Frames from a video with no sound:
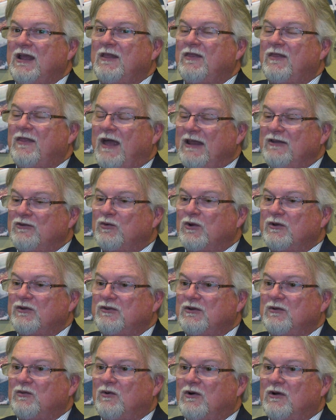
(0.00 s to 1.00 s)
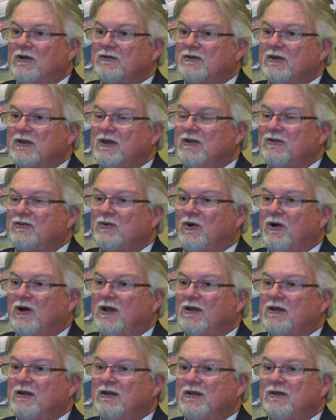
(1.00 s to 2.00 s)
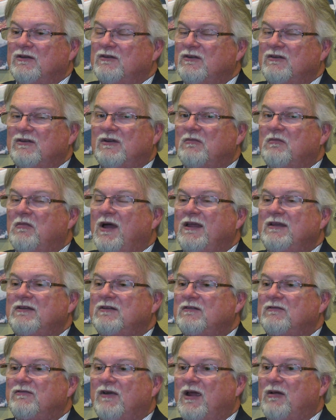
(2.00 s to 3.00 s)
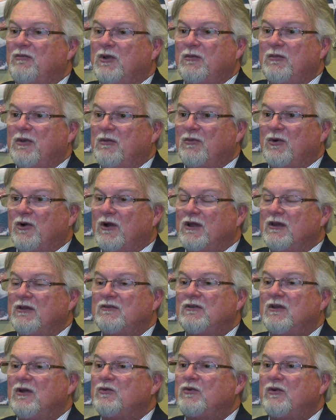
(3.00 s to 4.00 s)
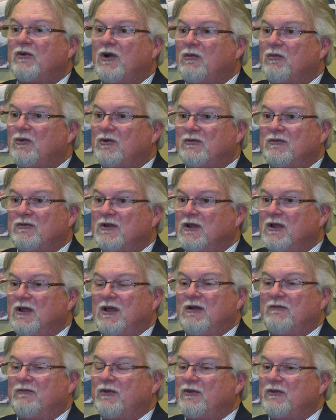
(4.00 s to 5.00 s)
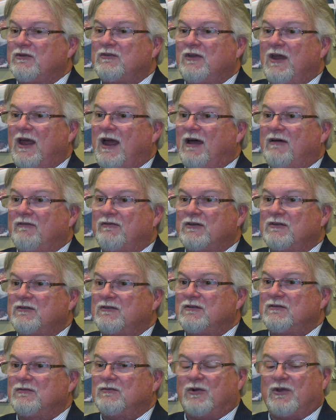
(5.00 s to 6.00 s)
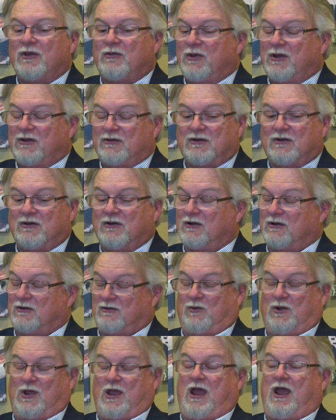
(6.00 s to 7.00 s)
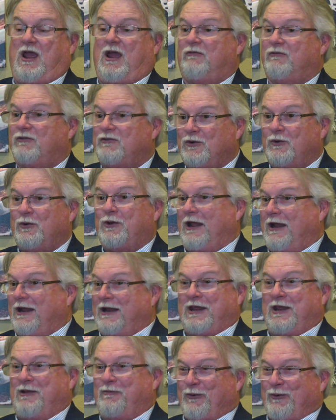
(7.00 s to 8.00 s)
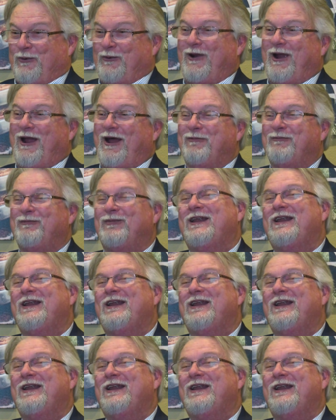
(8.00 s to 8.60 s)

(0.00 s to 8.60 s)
That's what she wants, and guess what? She's an amazing family member and is no trouble for the staff, and she's one of the best cooks we have. So yeah, keep her around.